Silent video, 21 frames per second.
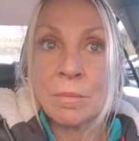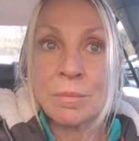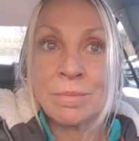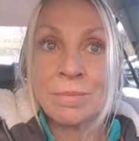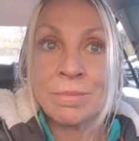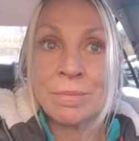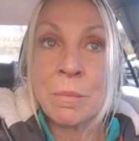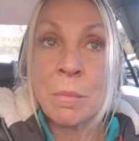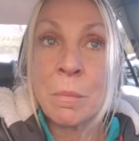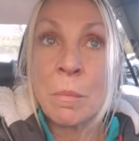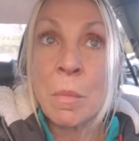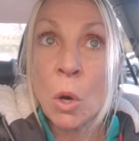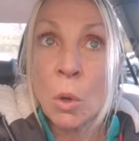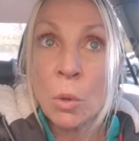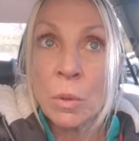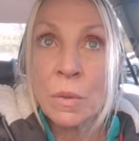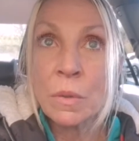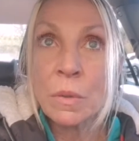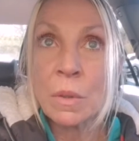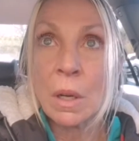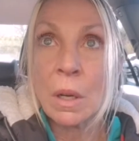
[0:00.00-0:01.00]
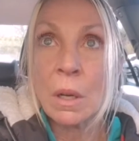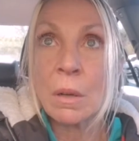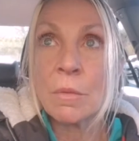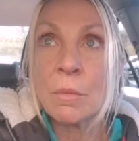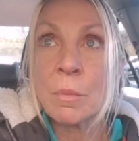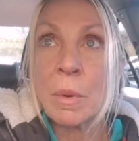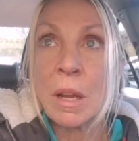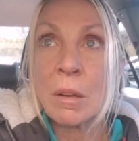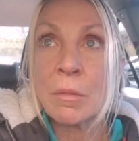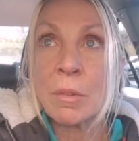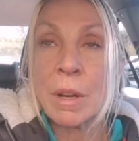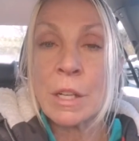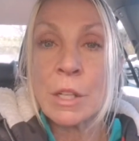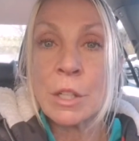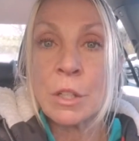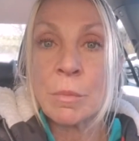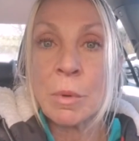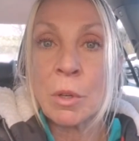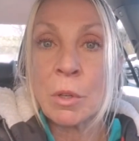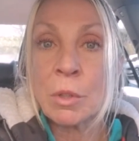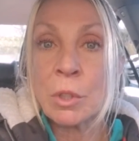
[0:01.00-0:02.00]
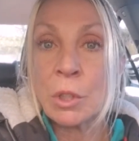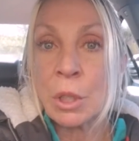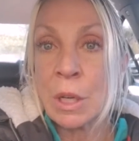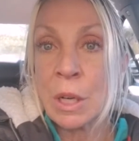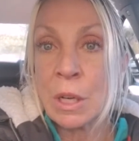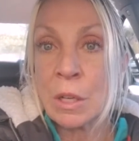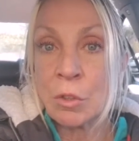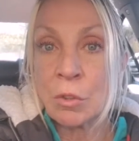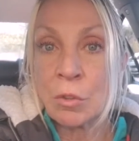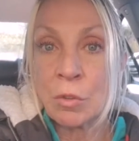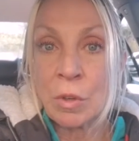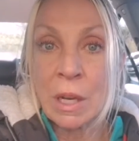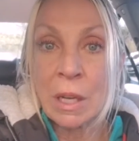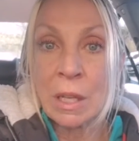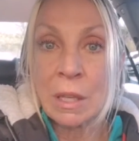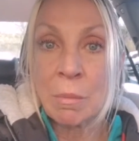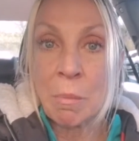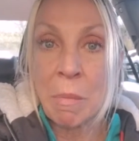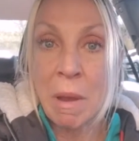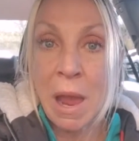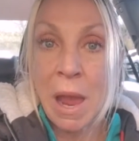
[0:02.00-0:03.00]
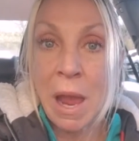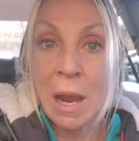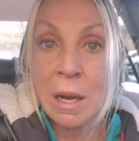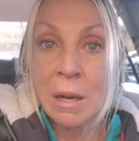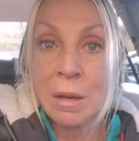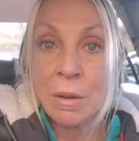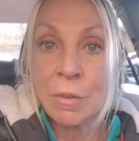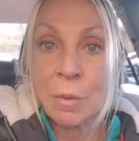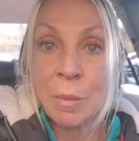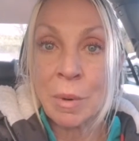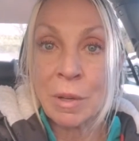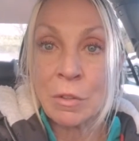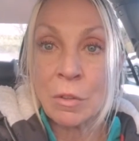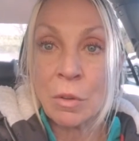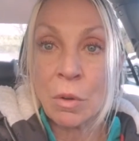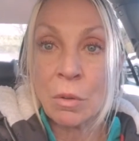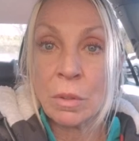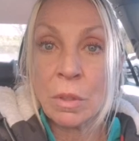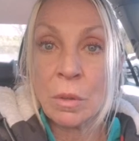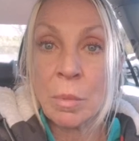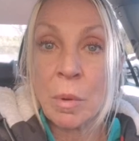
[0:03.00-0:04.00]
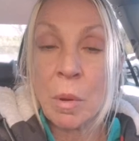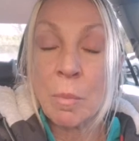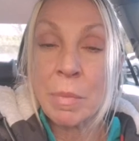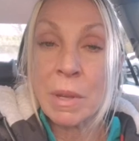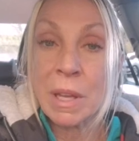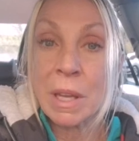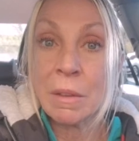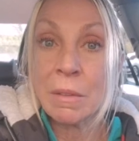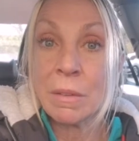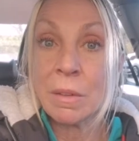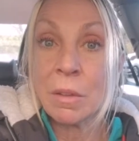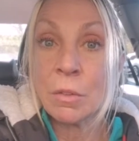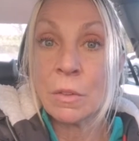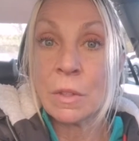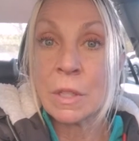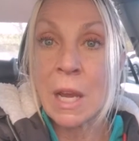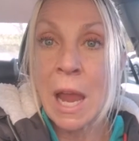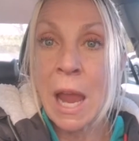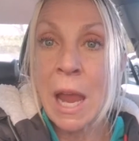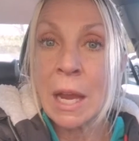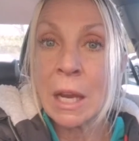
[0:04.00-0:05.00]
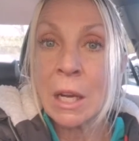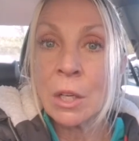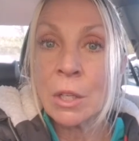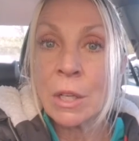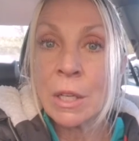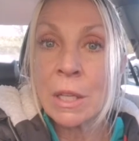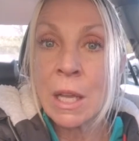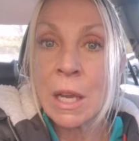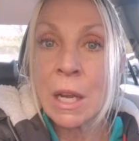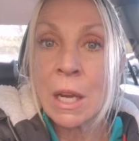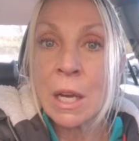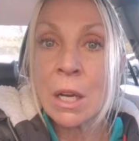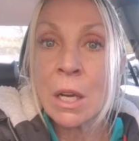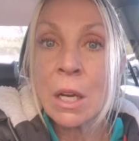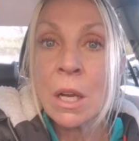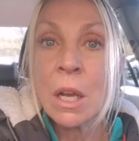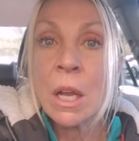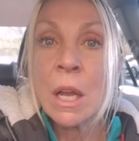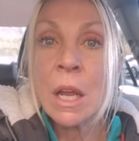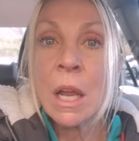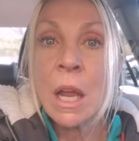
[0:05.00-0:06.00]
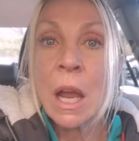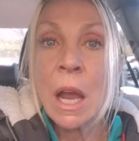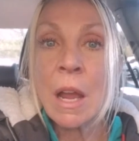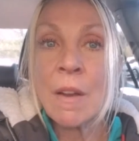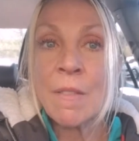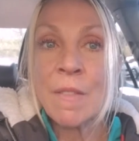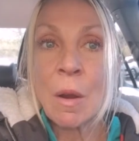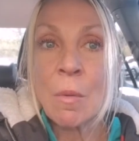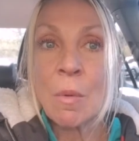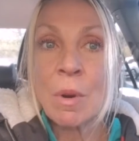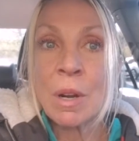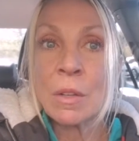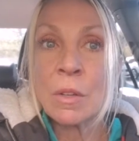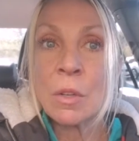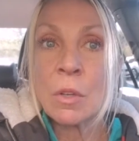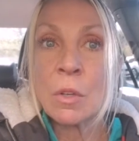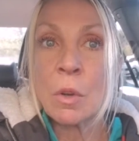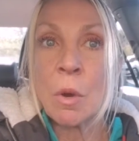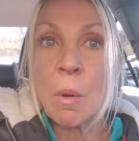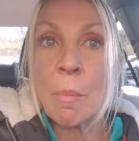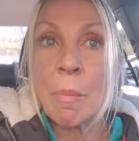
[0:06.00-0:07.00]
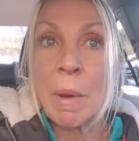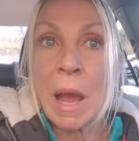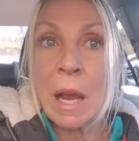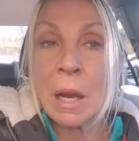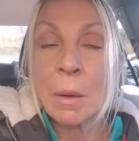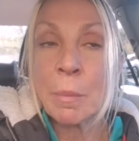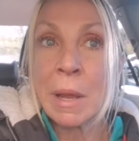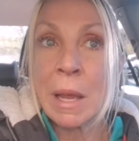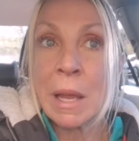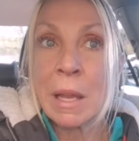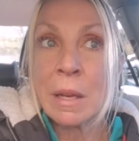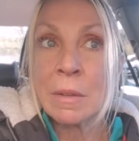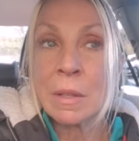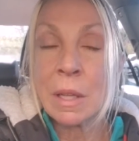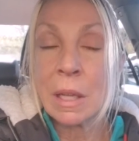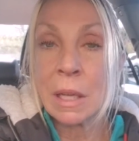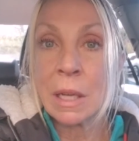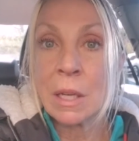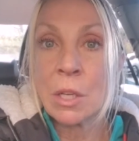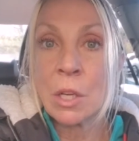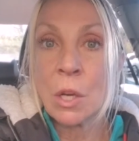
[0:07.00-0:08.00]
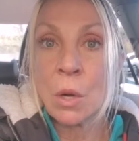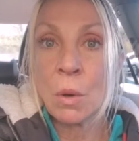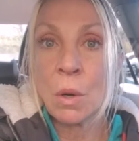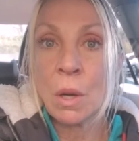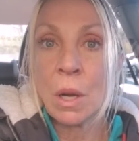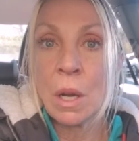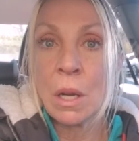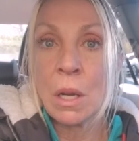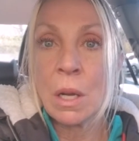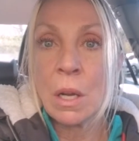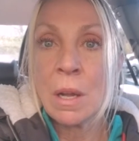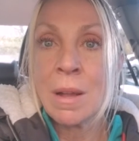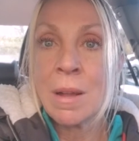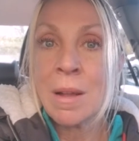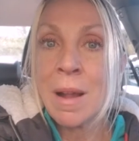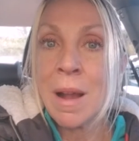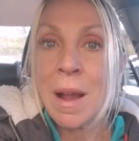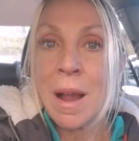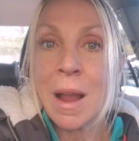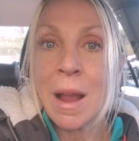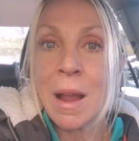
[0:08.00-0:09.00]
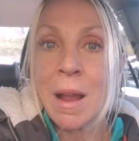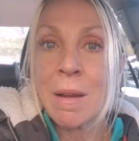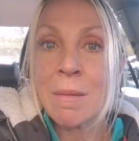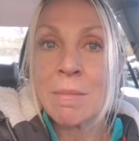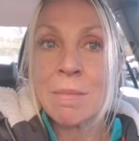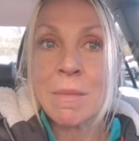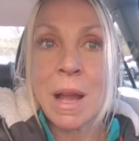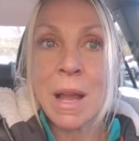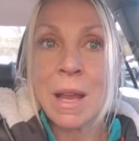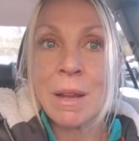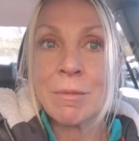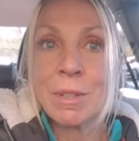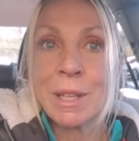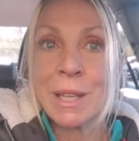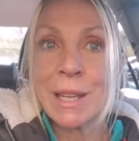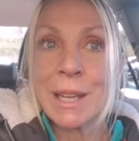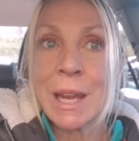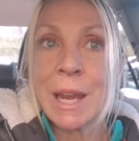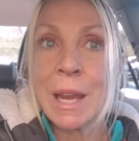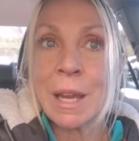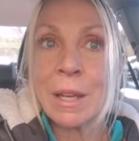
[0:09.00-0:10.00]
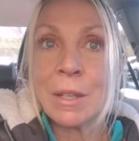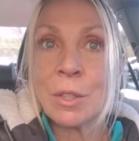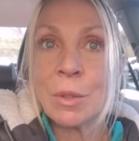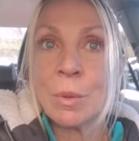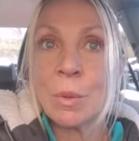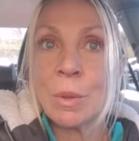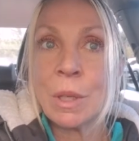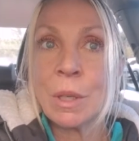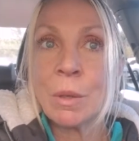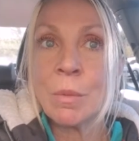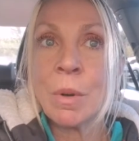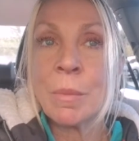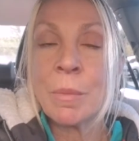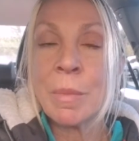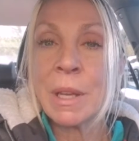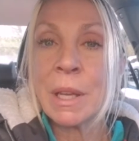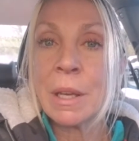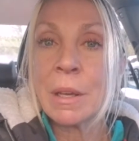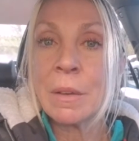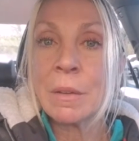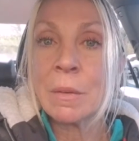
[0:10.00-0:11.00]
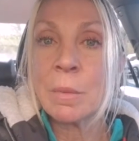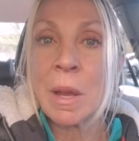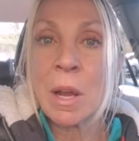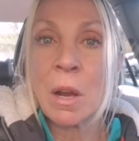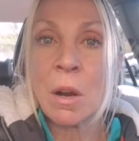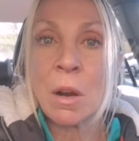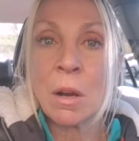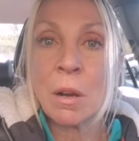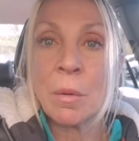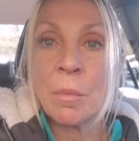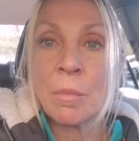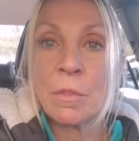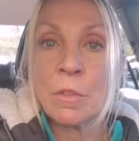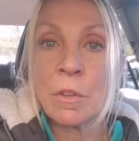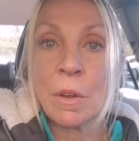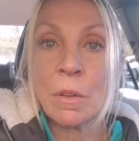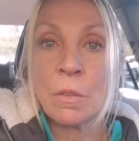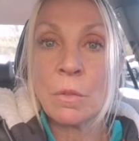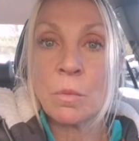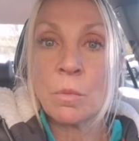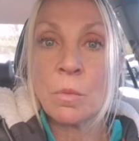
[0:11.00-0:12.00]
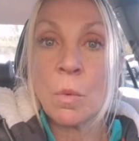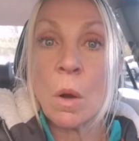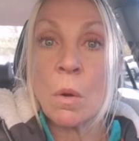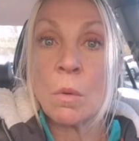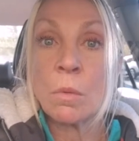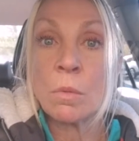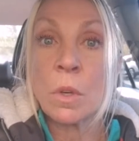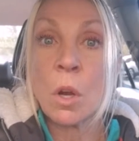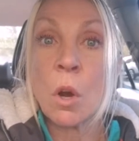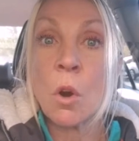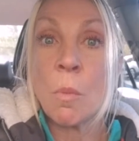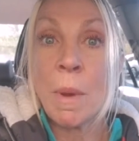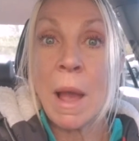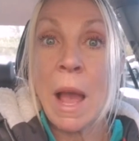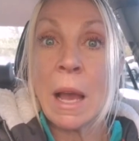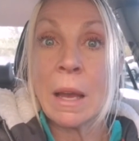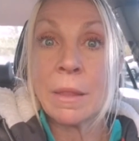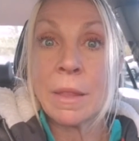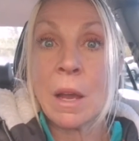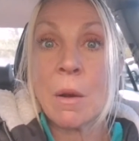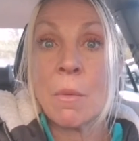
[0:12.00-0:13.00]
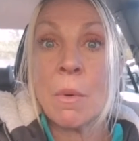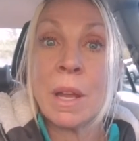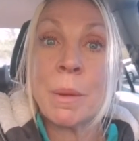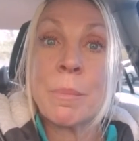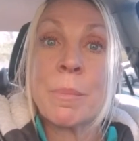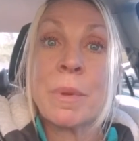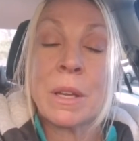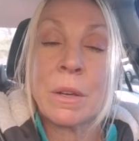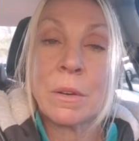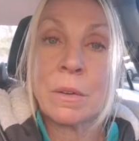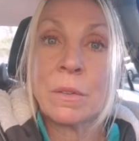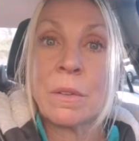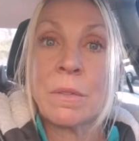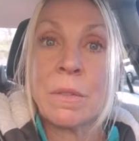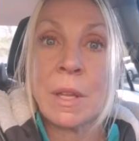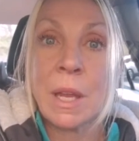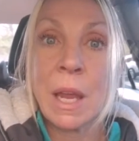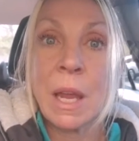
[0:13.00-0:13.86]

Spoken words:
most of my range of motion and strength back for my shoulder, but because there's an anchor in there, if I wanted to do a back bend like in yoga, I really can't do a good one because my arm just won't go back that way because of the